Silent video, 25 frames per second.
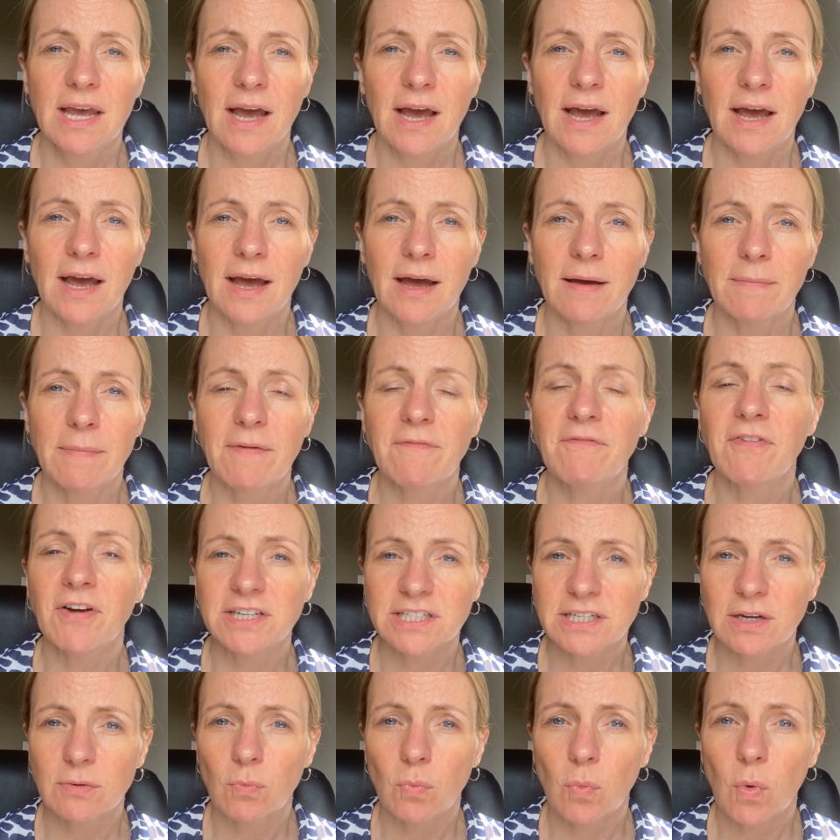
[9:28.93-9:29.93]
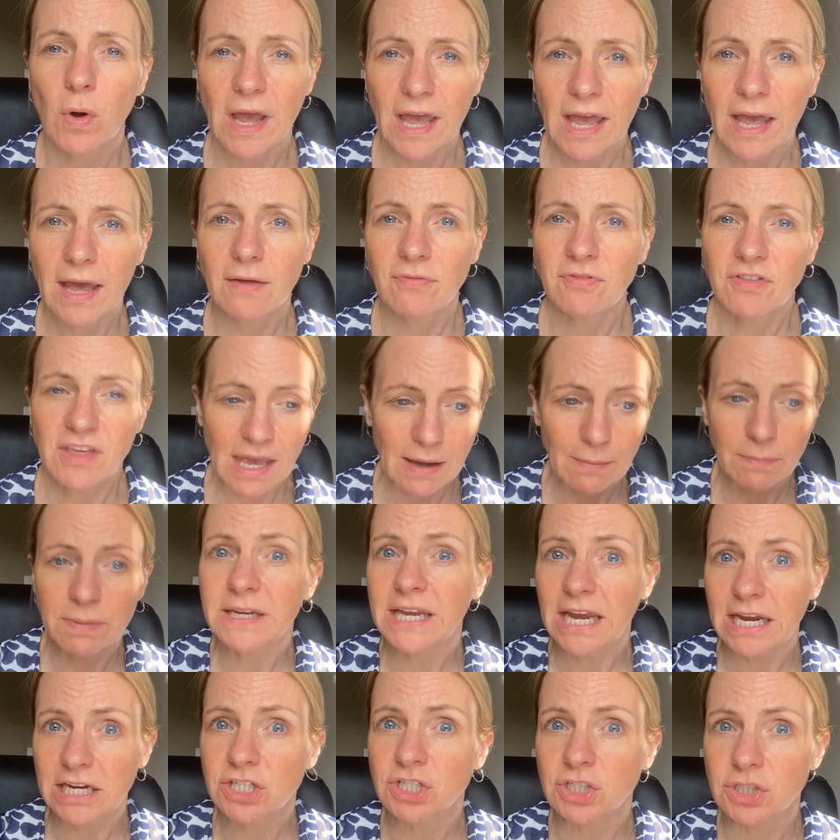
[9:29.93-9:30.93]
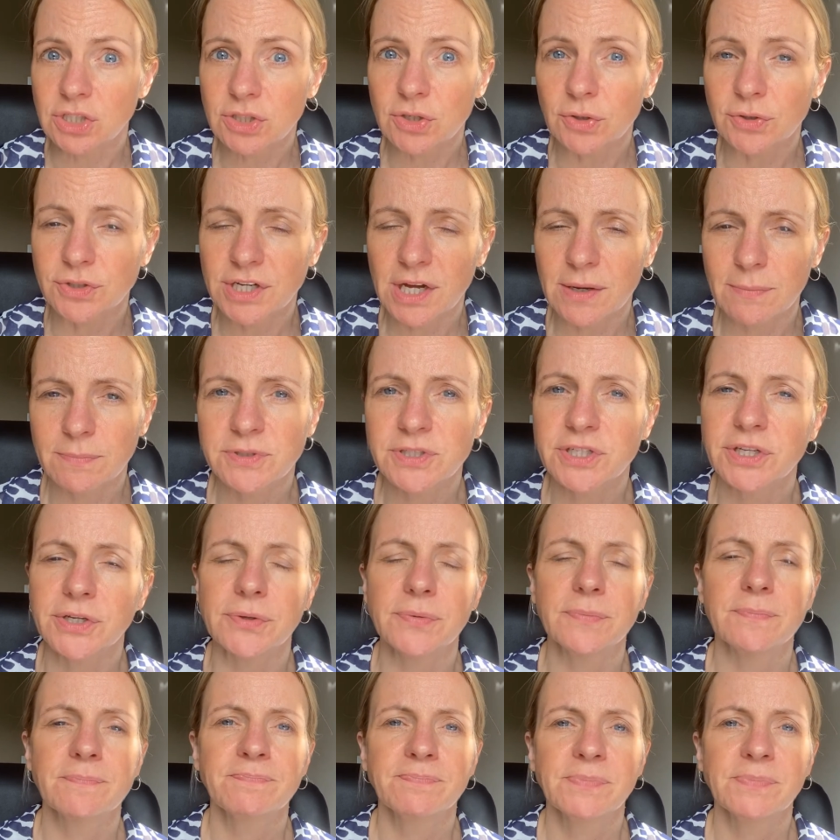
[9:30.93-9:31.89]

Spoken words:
and find out where the application has got up to.